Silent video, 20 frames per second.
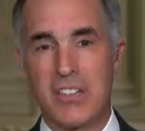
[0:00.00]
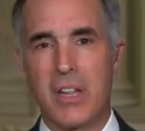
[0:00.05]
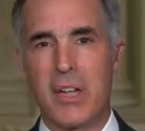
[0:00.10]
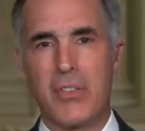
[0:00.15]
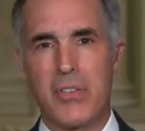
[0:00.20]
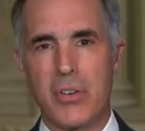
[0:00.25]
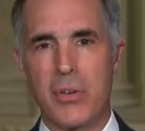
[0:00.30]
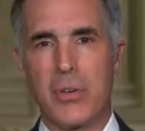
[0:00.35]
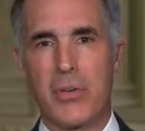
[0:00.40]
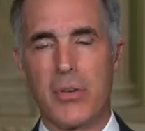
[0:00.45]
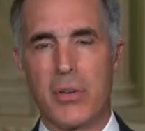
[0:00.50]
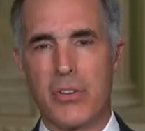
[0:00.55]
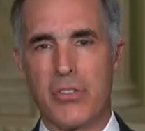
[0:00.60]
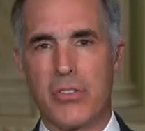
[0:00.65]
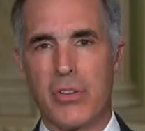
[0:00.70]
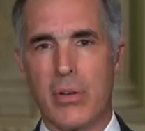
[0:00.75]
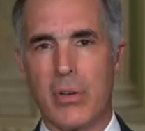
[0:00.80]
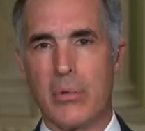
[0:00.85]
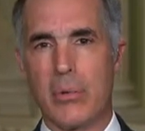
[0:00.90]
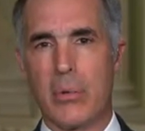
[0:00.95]
7-year-old
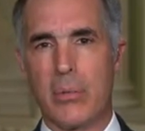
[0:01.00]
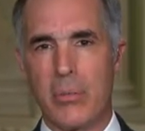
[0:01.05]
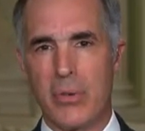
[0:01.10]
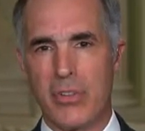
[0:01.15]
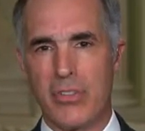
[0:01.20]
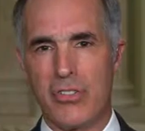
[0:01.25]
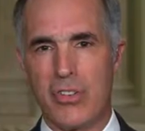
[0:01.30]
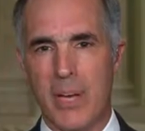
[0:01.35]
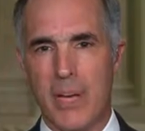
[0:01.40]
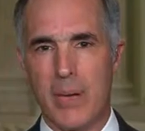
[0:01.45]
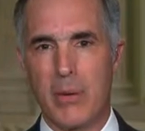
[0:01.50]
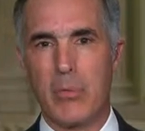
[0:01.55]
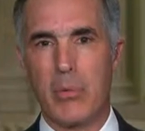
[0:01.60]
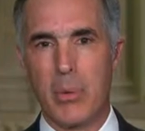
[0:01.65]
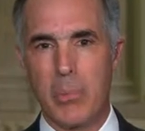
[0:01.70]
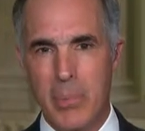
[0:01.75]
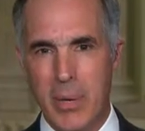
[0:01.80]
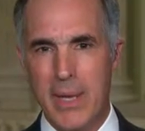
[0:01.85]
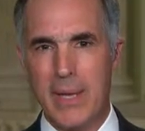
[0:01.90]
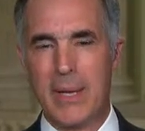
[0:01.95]
children were shot
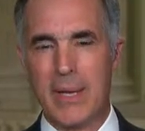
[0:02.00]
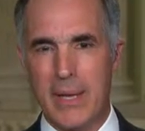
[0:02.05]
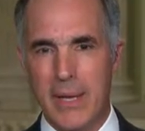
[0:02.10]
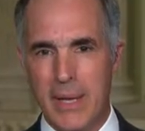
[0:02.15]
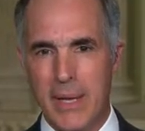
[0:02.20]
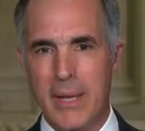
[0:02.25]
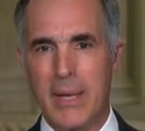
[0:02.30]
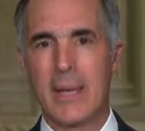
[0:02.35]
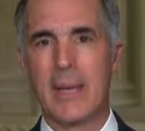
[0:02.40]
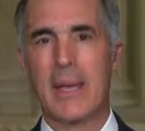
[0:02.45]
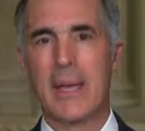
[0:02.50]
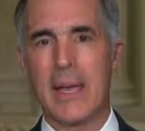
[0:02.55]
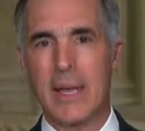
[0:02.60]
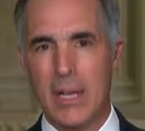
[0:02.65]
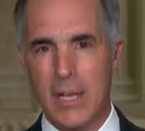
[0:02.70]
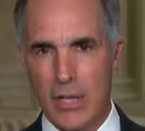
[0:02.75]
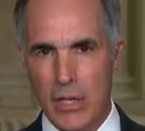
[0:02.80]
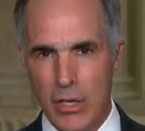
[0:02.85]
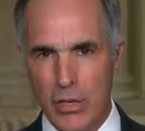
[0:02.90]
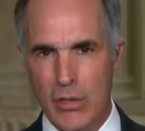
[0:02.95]
repeatedly
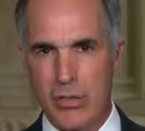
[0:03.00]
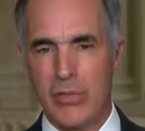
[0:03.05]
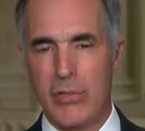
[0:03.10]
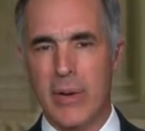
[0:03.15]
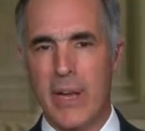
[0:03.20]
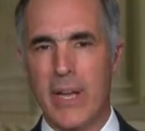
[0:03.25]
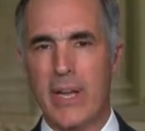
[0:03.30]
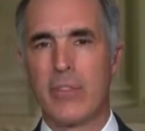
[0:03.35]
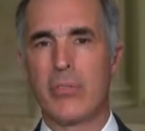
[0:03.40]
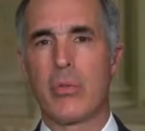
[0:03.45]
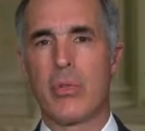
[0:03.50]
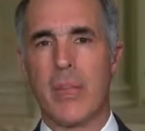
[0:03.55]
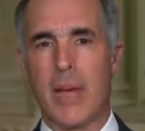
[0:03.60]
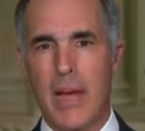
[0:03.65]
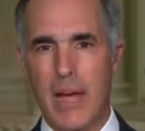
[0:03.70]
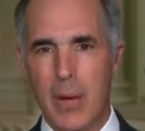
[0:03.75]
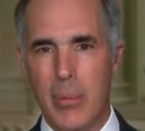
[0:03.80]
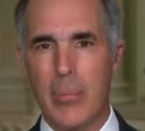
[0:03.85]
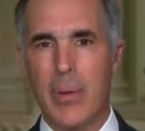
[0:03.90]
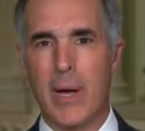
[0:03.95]
at close range with a
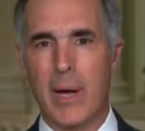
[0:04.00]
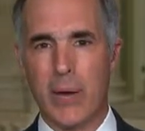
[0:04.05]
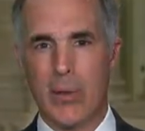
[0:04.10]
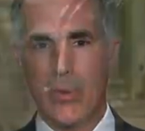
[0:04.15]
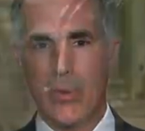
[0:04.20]
high-powered